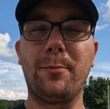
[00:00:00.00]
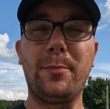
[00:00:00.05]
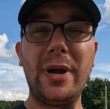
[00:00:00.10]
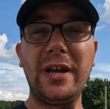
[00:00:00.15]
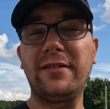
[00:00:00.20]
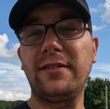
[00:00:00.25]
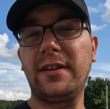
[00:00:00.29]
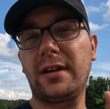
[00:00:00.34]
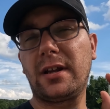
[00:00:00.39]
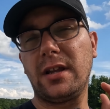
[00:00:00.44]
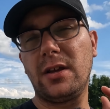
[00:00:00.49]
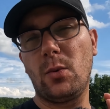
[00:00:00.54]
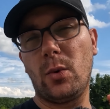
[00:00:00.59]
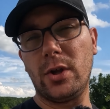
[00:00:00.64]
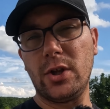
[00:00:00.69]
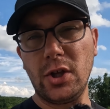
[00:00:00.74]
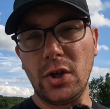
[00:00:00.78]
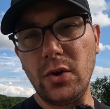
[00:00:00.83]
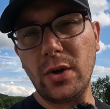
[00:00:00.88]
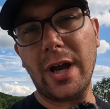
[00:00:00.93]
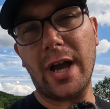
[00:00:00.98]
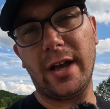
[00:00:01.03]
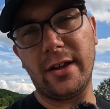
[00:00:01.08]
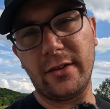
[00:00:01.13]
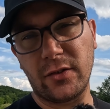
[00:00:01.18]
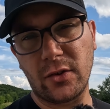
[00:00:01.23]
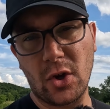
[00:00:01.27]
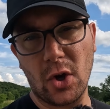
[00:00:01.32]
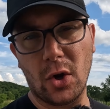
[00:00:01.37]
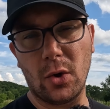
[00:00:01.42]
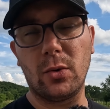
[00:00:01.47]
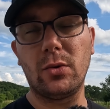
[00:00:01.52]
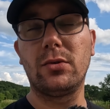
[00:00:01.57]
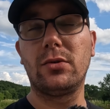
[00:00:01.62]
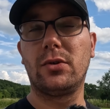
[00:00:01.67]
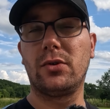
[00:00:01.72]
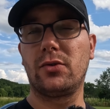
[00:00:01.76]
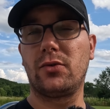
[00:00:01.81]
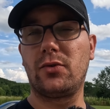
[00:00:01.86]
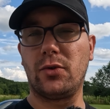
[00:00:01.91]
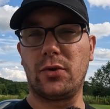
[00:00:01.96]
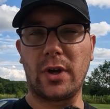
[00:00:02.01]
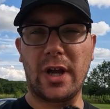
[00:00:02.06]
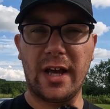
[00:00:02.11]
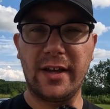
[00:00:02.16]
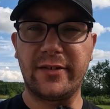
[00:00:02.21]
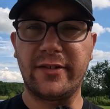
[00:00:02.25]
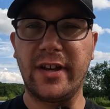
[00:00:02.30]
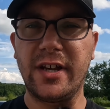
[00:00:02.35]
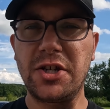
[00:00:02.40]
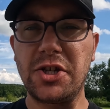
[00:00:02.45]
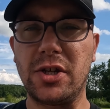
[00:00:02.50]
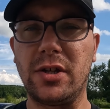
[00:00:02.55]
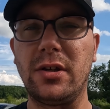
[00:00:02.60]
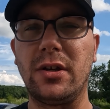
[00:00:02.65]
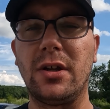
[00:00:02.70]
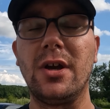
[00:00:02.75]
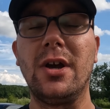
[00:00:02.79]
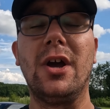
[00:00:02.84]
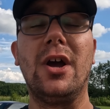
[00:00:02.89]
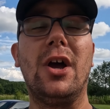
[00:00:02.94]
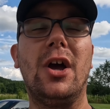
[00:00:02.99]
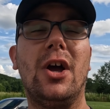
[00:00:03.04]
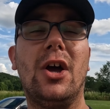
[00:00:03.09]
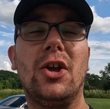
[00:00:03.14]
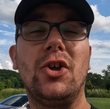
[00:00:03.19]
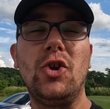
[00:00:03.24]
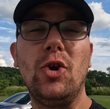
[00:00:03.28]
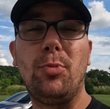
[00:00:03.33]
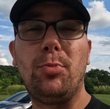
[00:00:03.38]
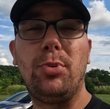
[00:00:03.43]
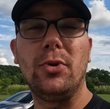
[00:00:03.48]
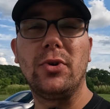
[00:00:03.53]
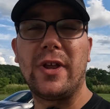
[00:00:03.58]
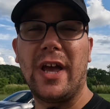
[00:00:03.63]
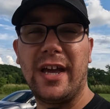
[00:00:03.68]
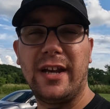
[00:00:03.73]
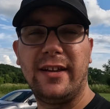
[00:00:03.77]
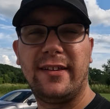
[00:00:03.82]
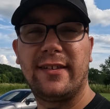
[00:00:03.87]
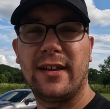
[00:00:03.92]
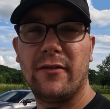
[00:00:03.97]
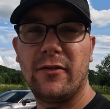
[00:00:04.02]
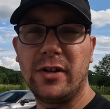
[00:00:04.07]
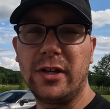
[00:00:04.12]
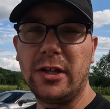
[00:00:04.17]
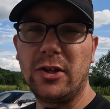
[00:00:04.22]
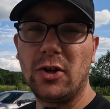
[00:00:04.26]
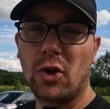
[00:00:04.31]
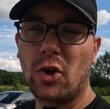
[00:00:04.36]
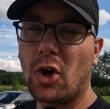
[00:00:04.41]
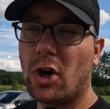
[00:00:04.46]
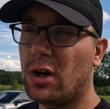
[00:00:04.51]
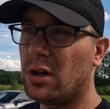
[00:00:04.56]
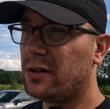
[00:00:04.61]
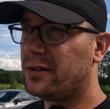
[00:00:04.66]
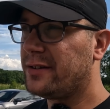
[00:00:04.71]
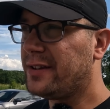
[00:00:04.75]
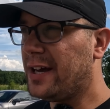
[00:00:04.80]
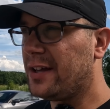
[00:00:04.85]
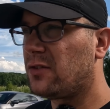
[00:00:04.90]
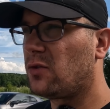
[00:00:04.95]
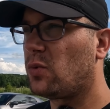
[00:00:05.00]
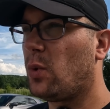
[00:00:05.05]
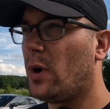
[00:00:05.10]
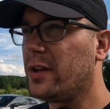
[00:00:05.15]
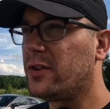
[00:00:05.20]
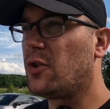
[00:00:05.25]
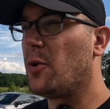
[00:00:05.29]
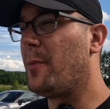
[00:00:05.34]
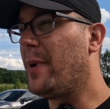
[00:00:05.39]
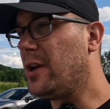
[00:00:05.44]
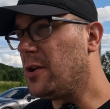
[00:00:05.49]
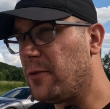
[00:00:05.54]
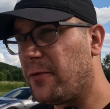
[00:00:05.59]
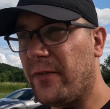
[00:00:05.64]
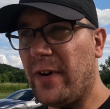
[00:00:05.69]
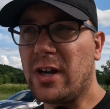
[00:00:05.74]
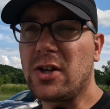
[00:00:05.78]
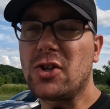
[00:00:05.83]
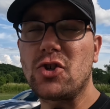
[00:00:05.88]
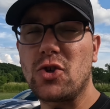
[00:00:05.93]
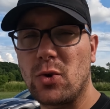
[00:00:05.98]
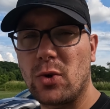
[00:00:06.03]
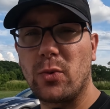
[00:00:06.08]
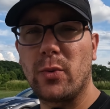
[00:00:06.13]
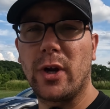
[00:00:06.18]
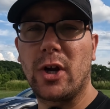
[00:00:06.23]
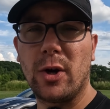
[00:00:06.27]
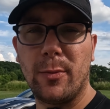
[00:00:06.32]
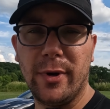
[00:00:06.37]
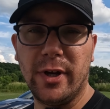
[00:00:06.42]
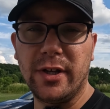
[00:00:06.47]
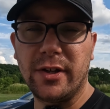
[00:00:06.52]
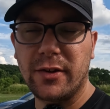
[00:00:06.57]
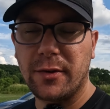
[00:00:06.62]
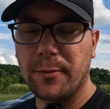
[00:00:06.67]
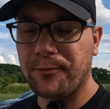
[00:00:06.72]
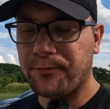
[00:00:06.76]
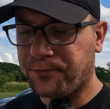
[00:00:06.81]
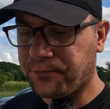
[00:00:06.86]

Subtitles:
Basically, when you guys go to the gas station, you put 87 in your car. That's what the manufacturer recommends.